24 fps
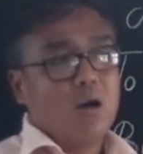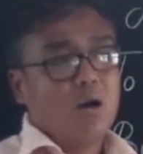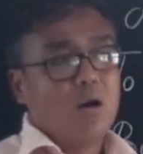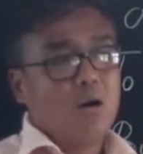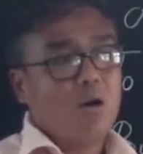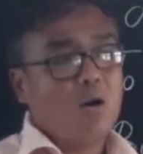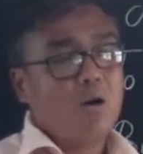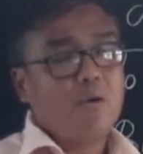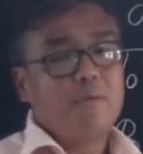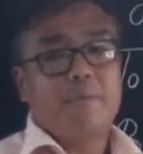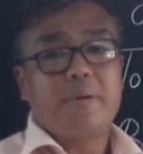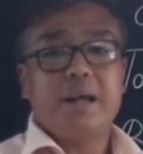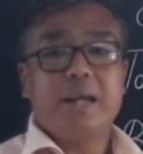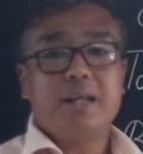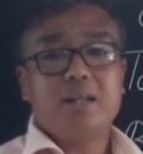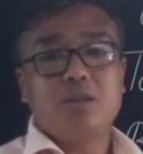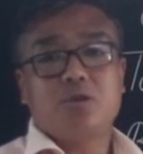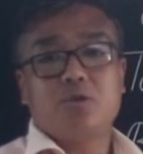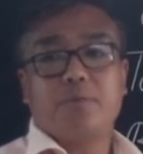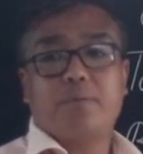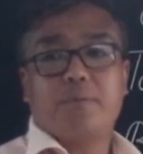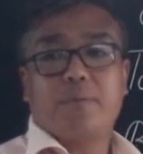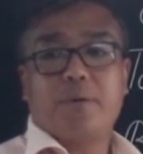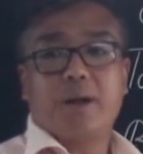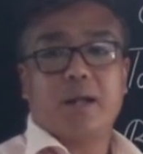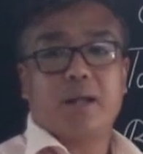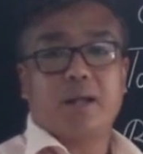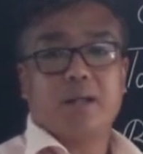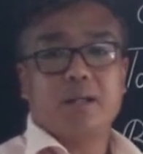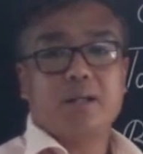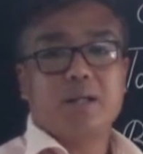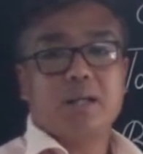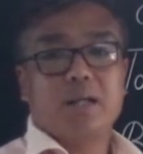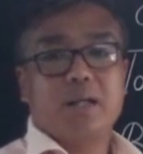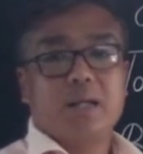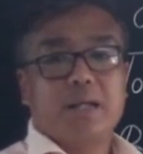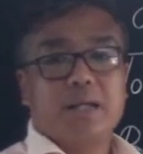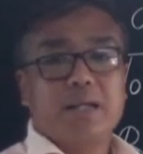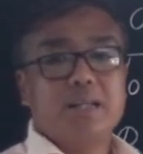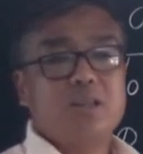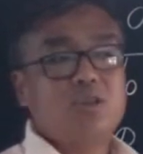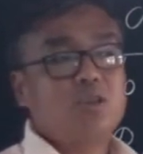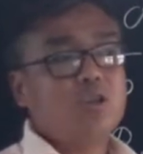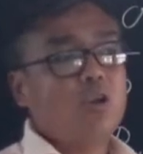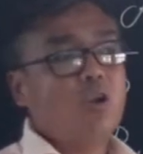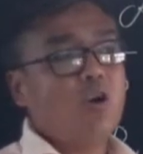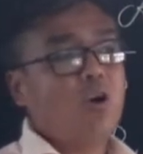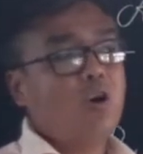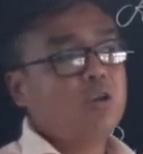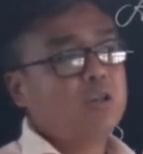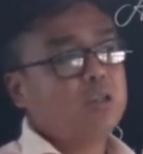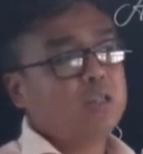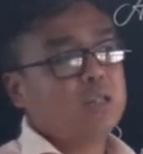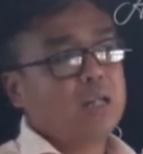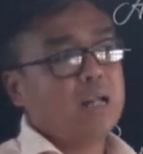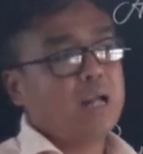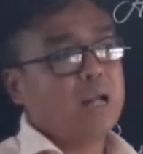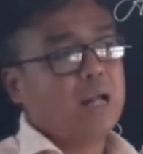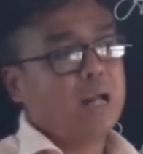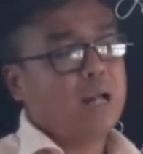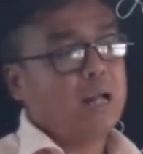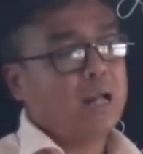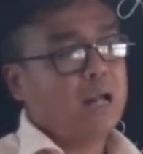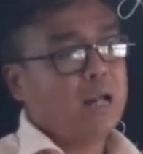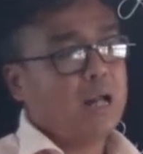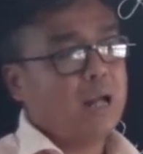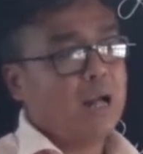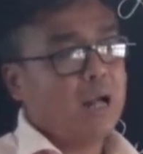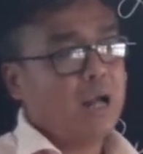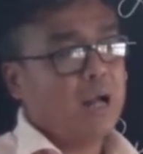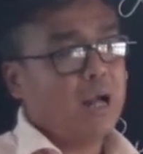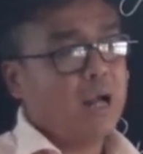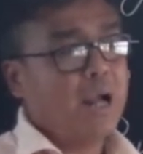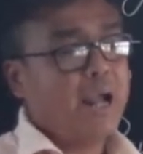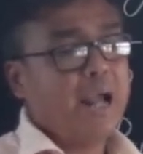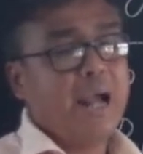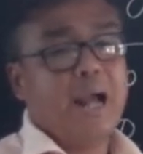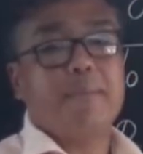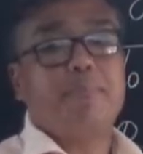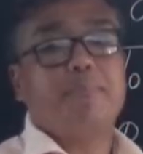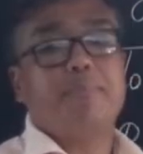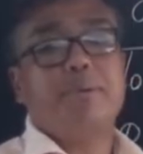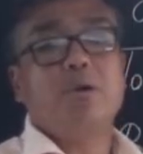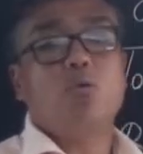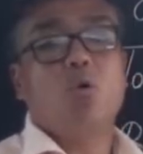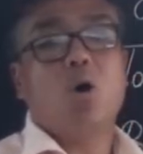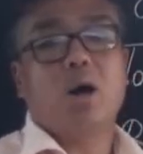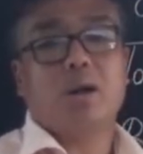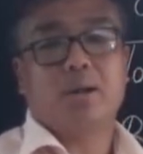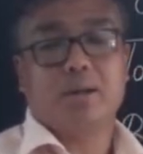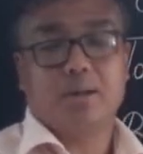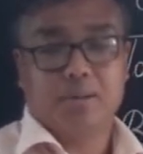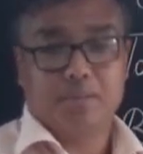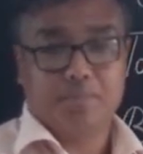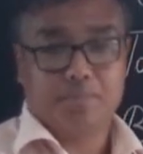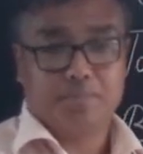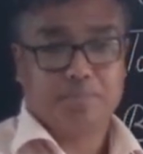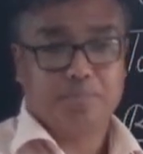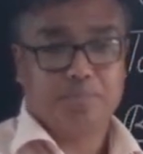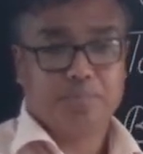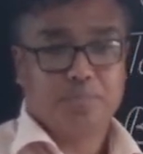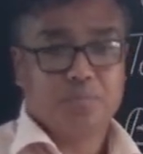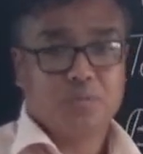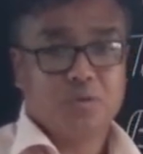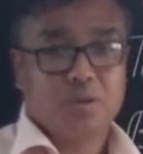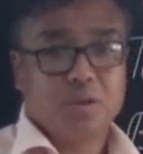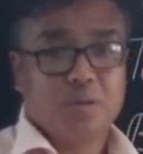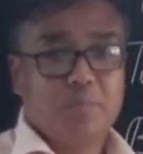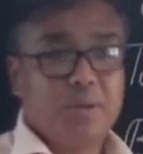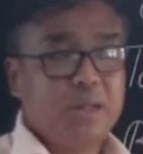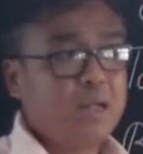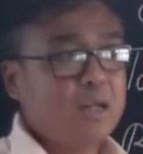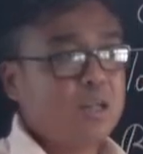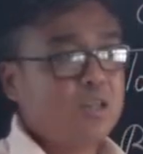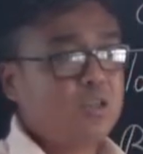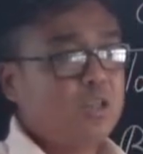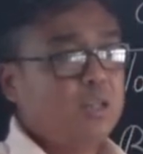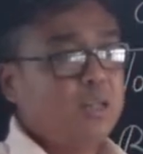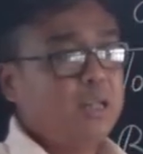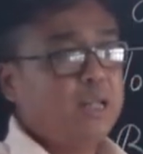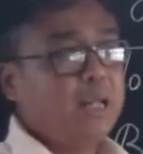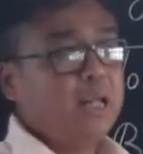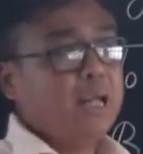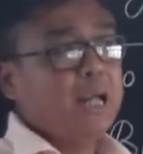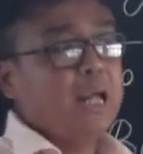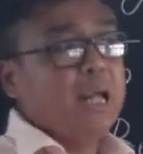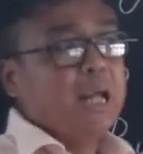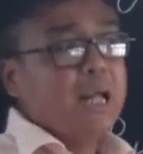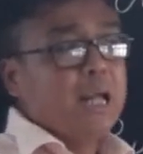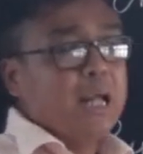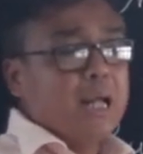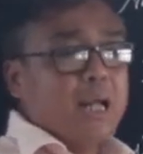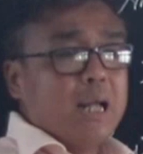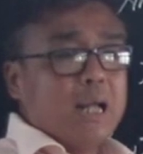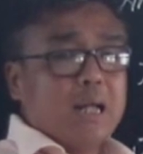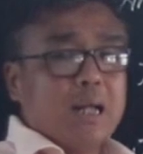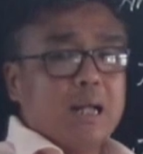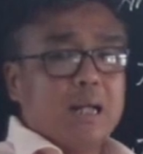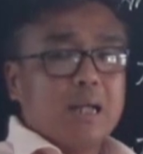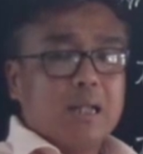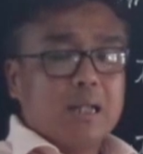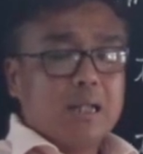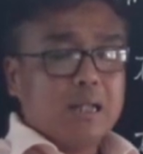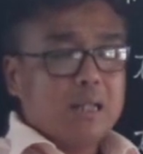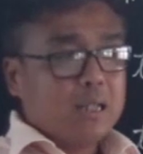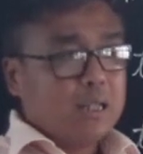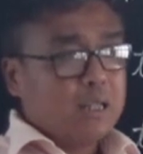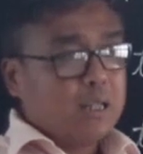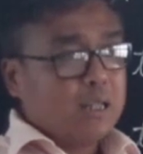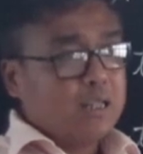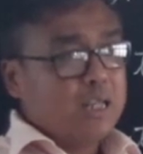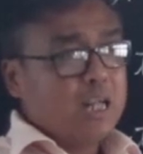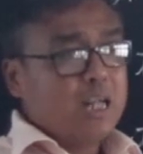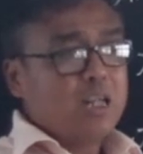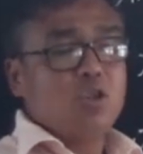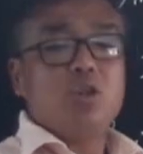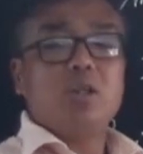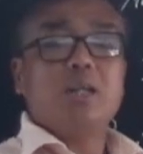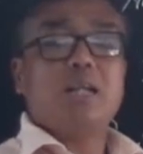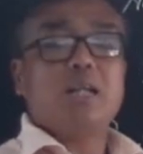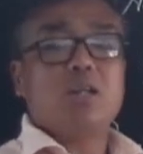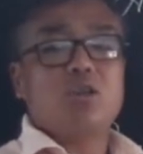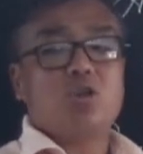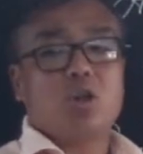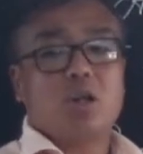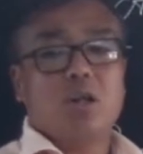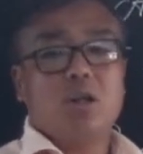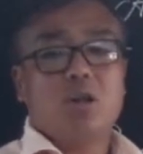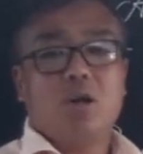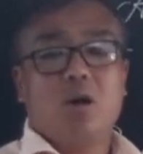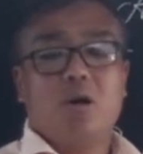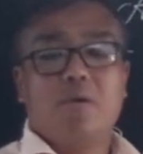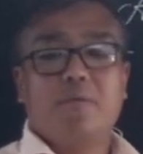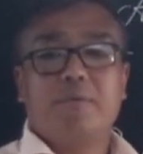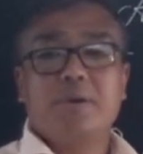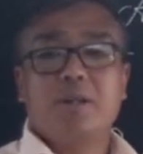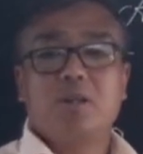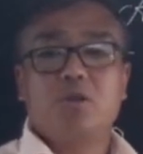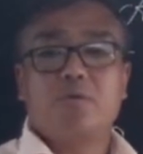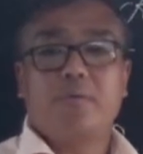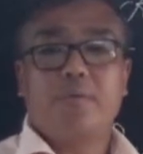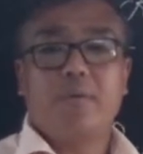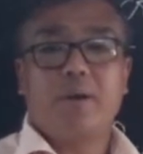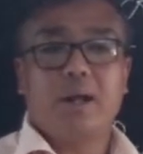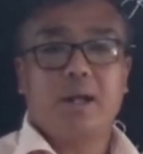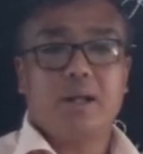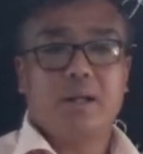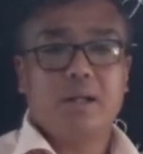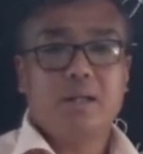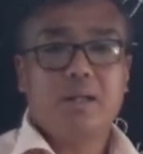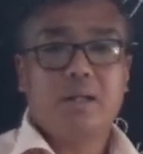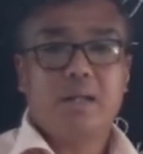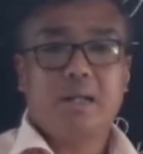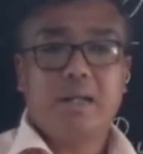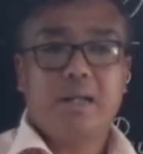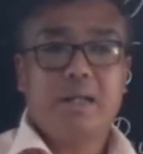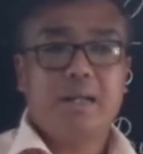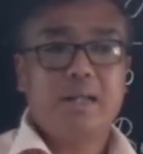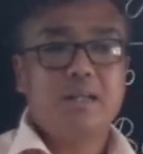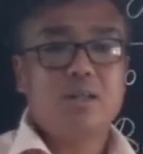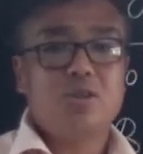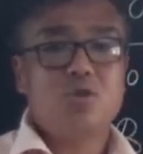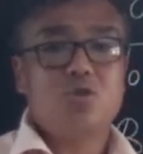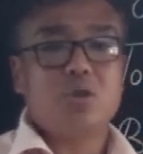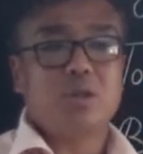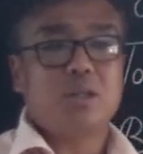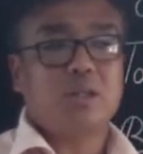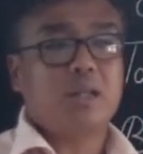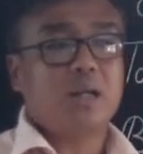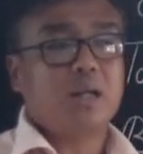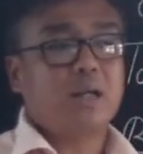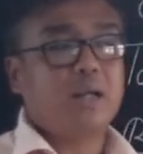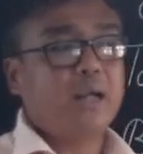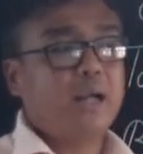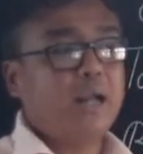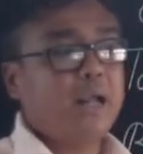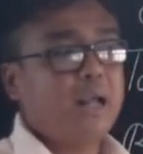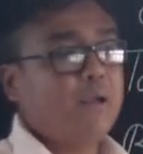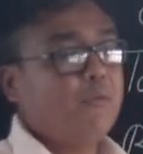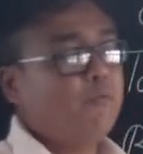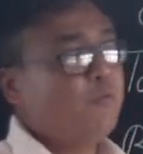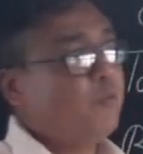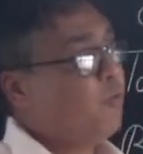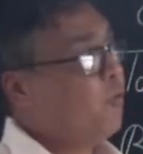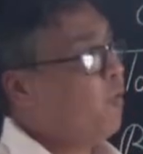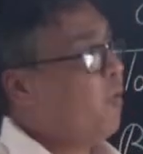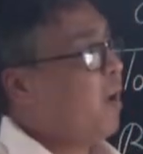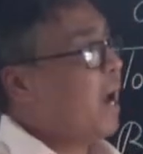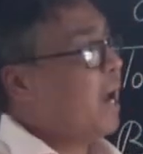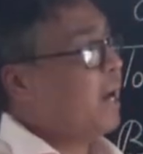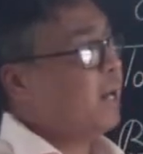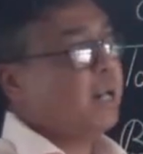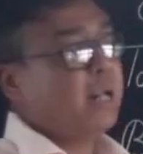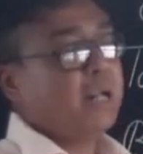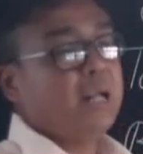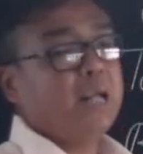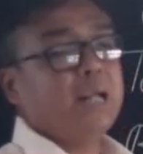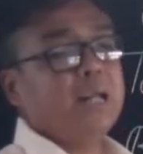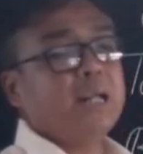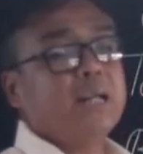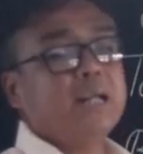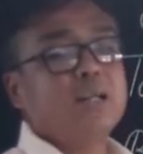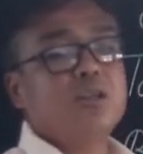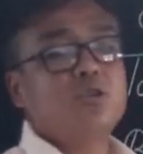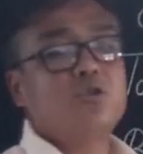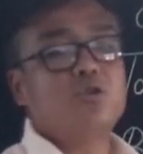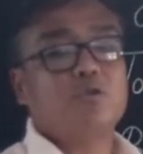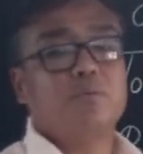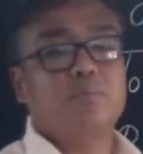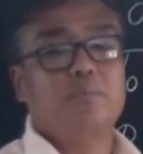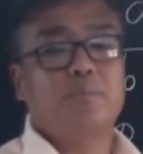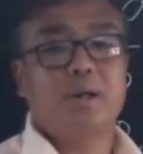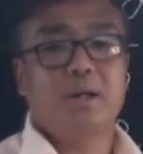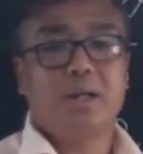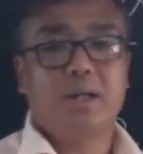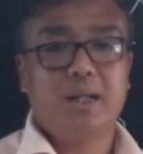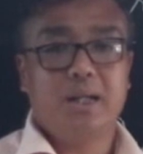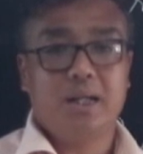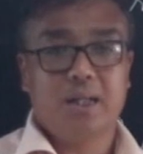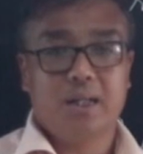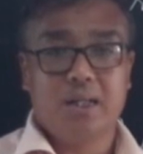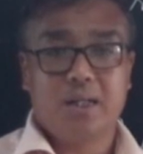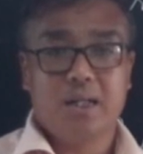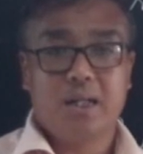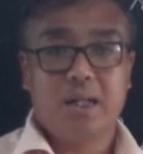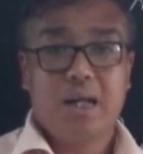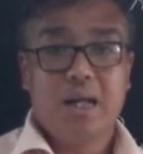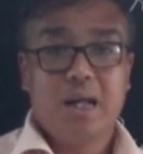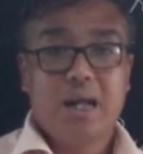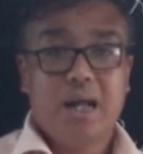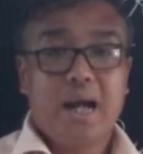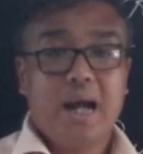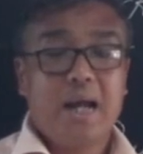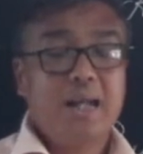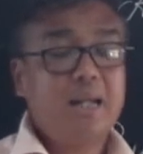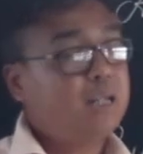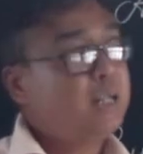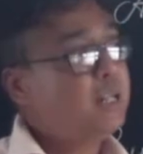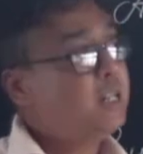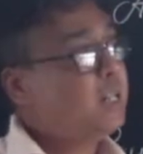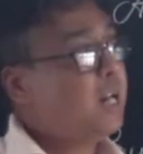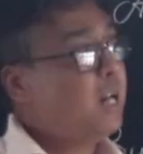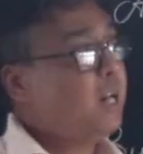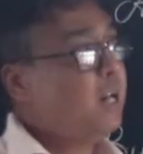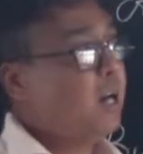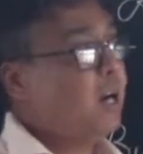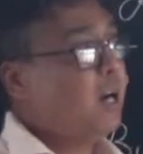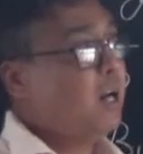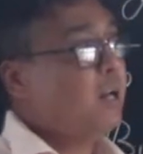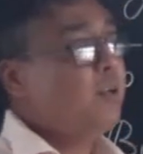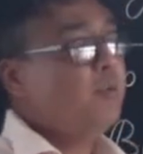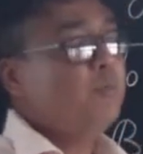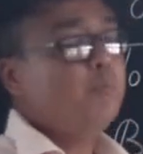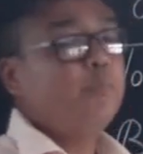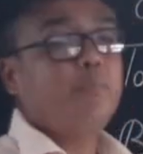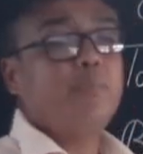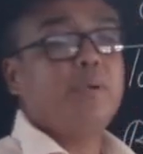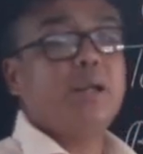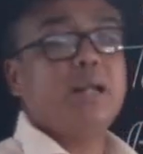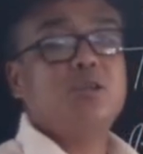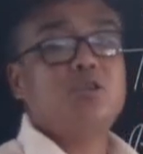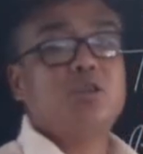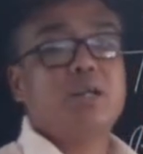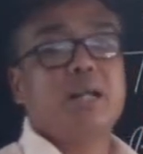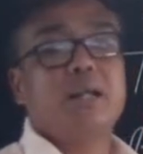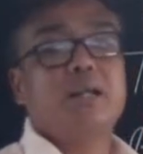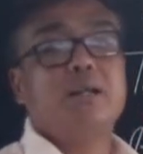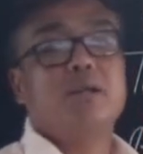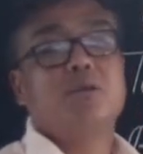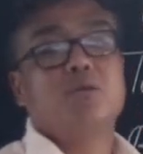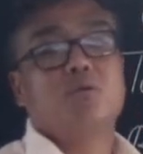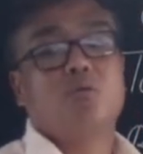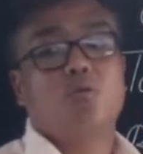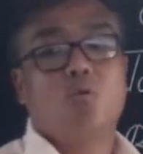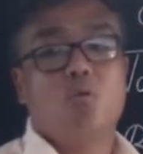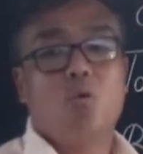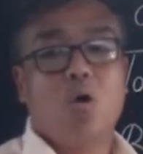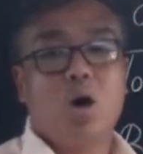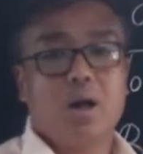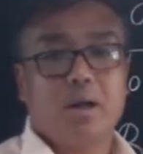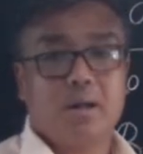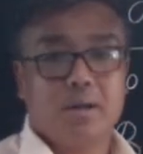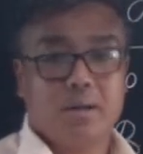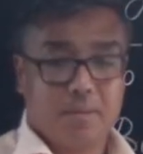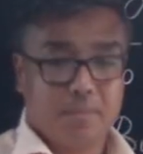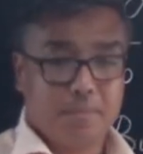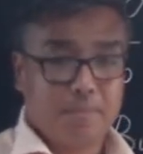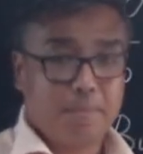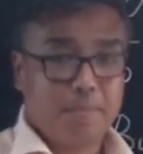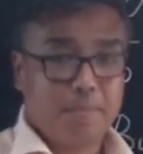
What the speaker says: of his friend is not a happy one, because the destination of his friend is the grave where he is buried, and it is an unpleasant one.